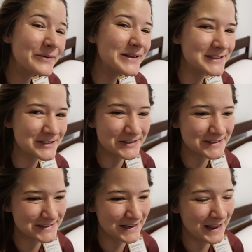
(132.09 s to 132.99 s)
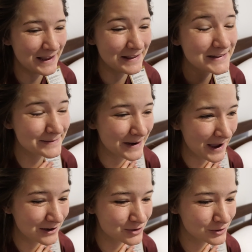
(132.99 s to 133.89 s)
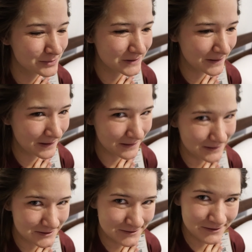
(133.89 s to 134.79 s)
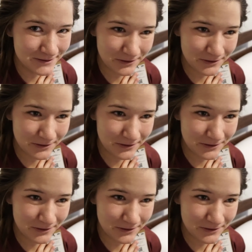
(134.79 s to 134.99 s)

week starts today. It's my actual birthday. I turn